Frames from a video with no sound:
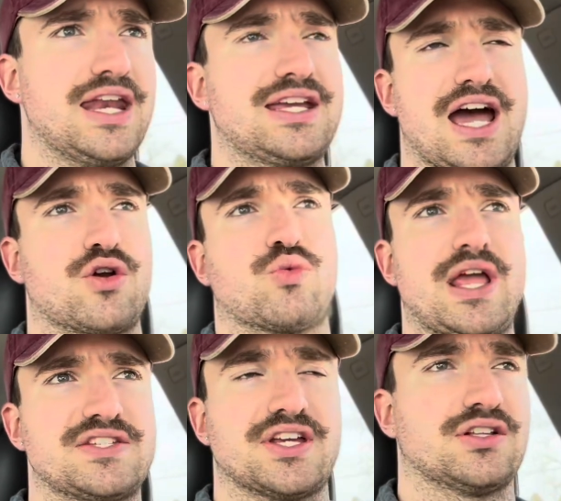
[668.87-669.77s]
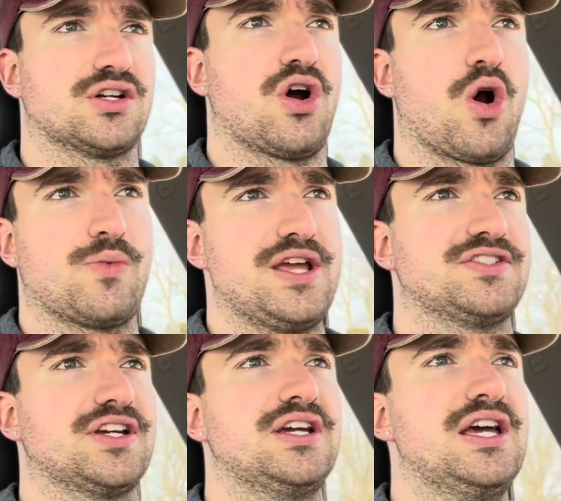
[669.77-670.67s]
any kind of racing, like car
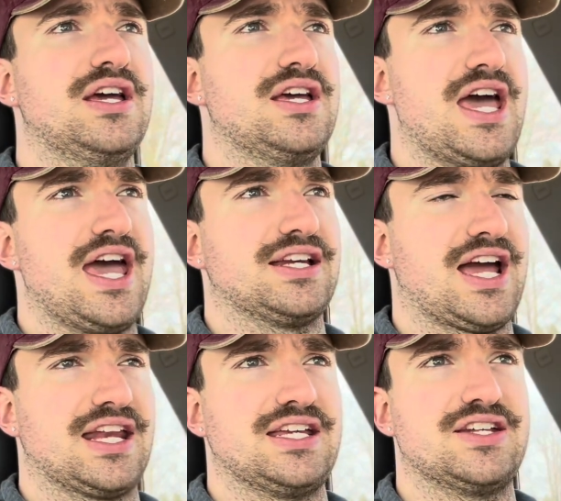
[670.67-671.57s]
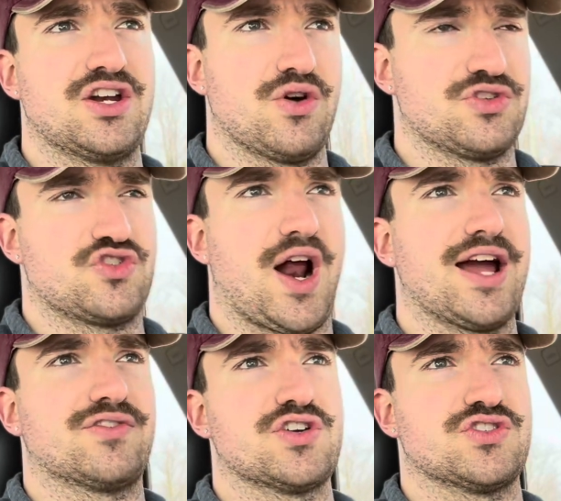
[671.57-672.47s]
racing, and kind of getting to know the
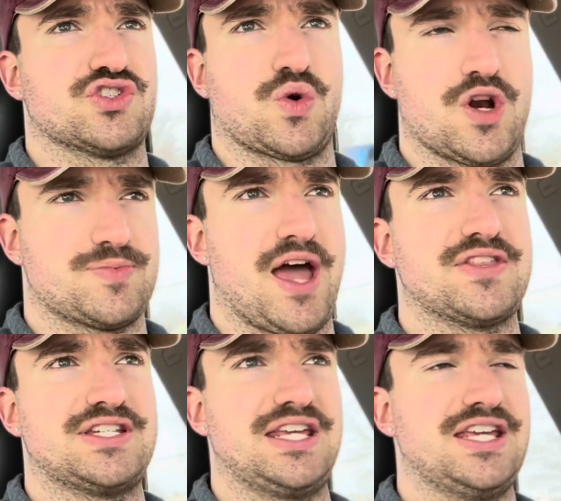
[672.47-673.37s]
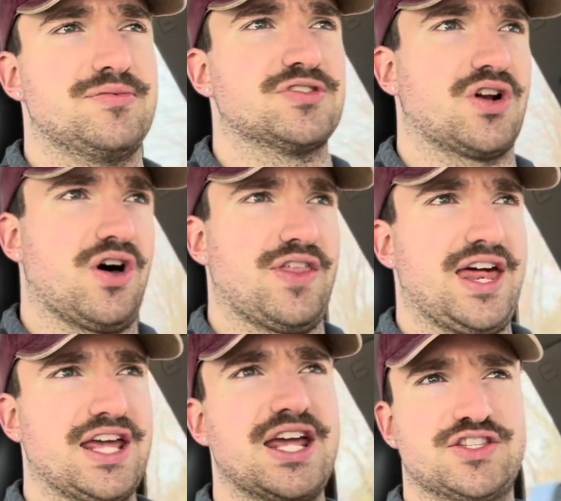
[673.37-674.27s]
drivers and the stories behind the teams and all
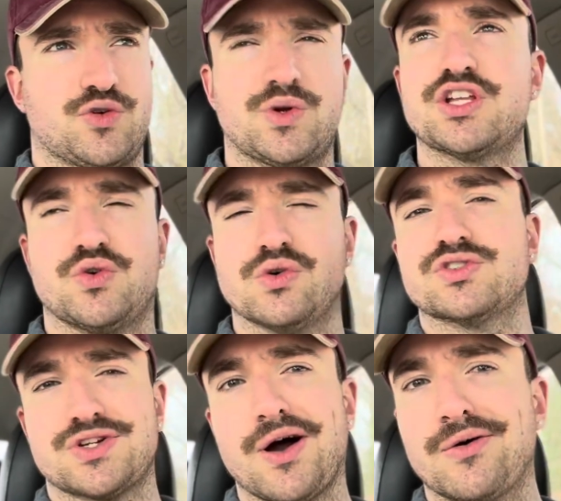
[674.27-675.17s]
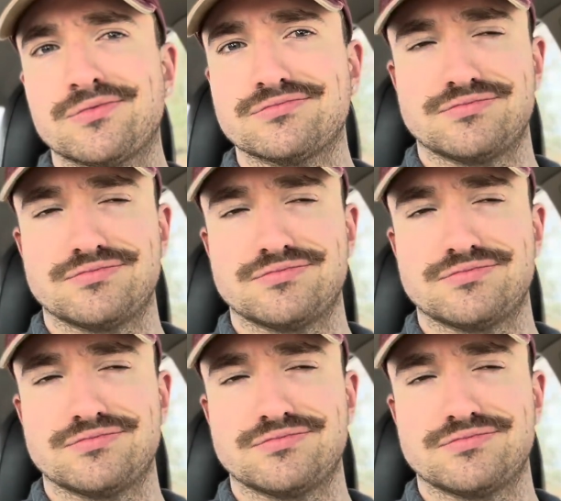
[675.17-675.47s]
that, it's a really cool show.